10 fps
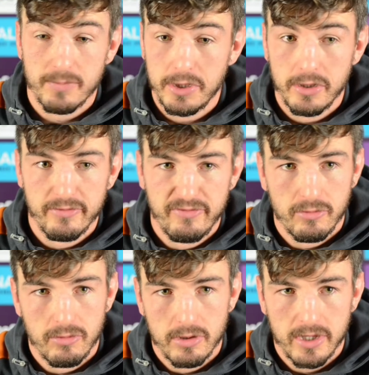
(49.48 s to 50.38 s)
I've been here
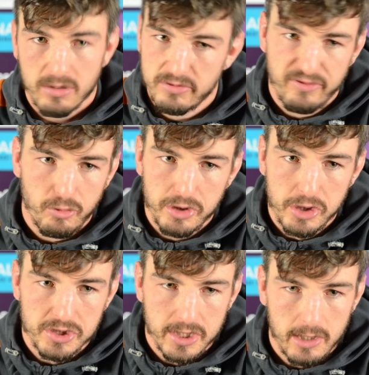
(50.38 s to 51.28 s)
for, I think it was 4
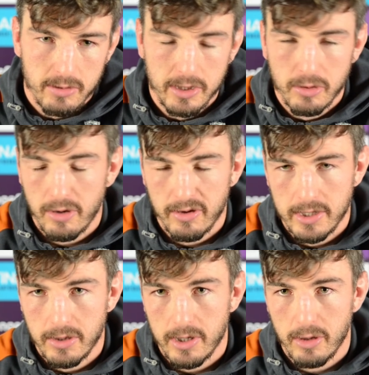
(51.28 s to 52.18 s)
years now. I know
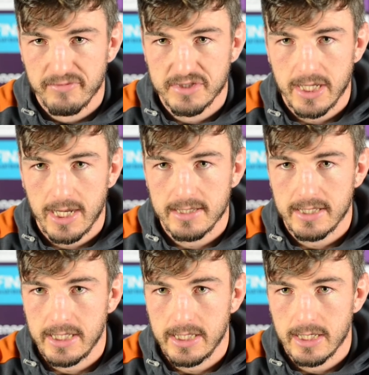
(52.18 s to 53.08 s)
I obviously had
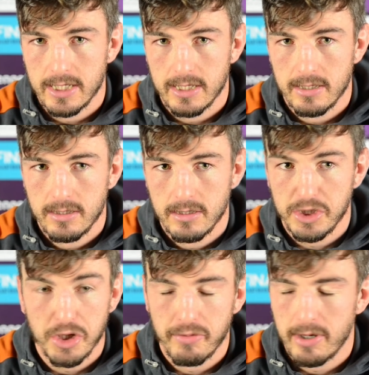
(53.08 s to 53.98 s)
the
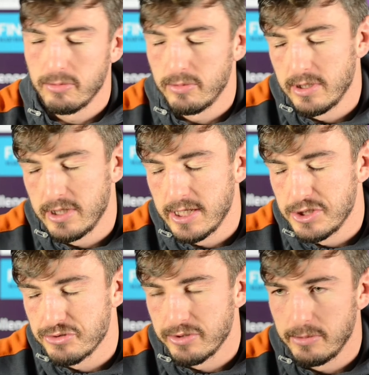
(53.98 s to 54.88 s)
year out with the
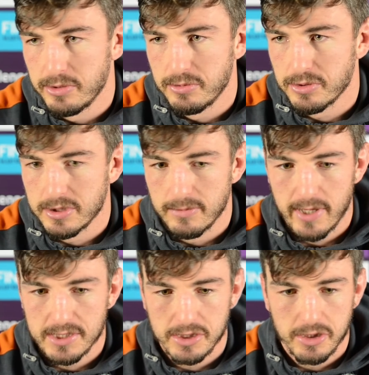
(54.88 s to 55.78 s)
injury, which wasn't the
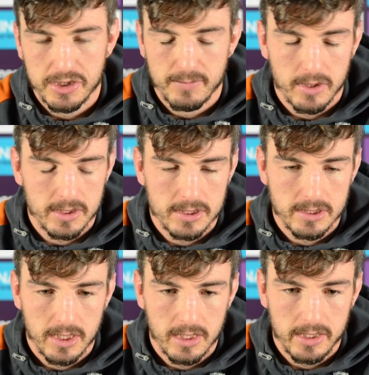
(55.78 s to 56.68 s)
best of years, but
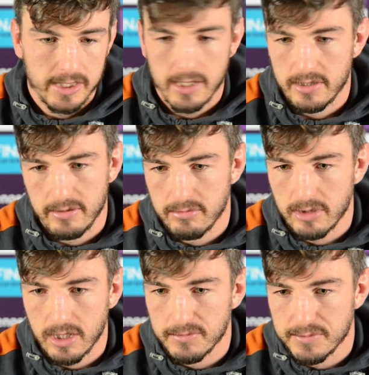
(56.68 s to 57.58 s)
the
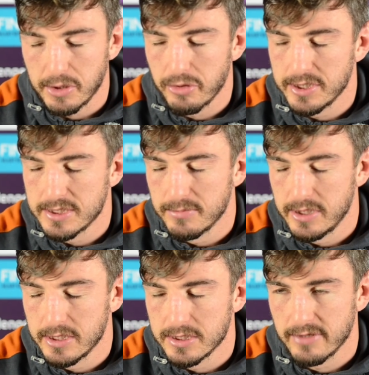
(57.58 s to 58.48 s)
club's been great to
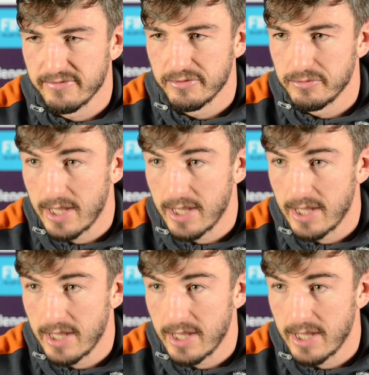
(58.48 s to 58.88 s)
me and stuff through